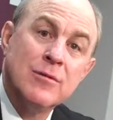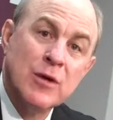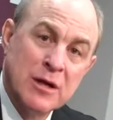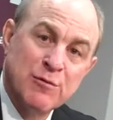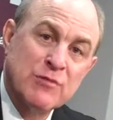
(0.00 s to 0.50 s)

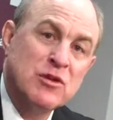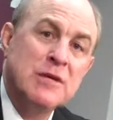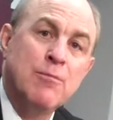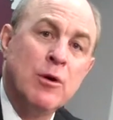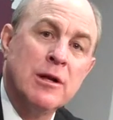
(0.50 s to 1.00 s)
We had a
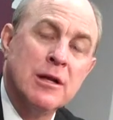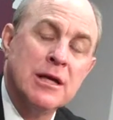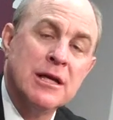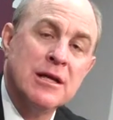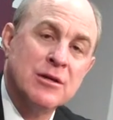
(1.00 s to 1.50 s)
15-point
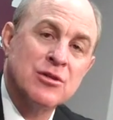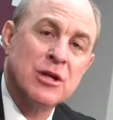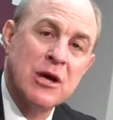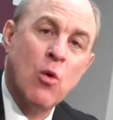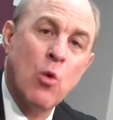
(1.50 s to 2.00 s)
lead and
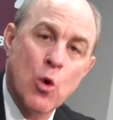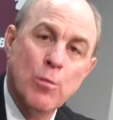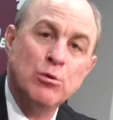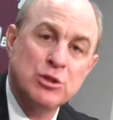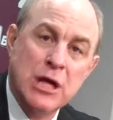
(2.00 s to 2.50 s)
took a
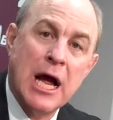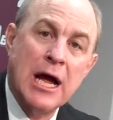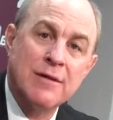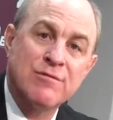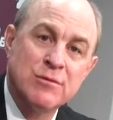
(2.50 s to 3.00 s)
horrible
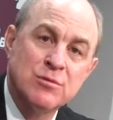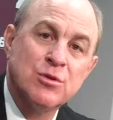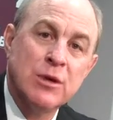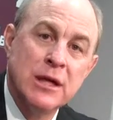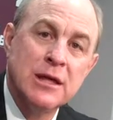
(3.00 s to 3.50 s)
shot from
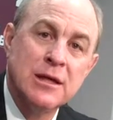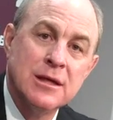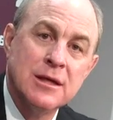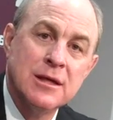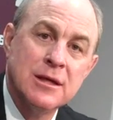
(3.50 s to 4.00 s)
three
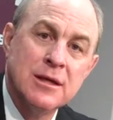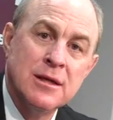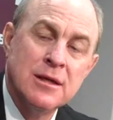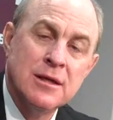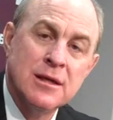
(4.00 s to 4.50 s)

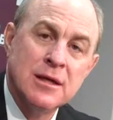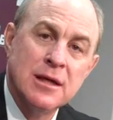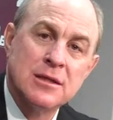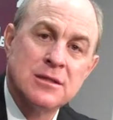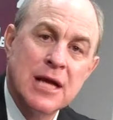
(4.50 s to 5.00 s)

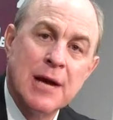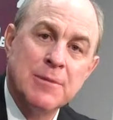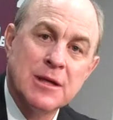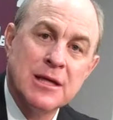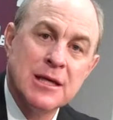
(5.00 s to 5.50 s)
at the top
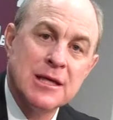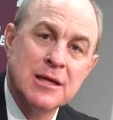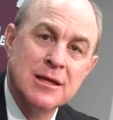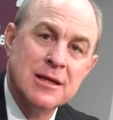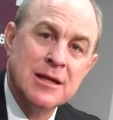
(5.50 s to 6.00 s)
of the key
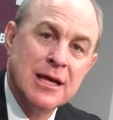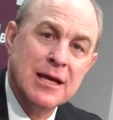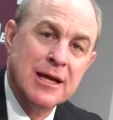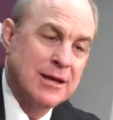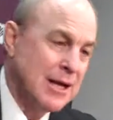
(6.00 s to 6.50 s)

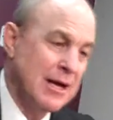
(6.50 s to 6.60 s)
and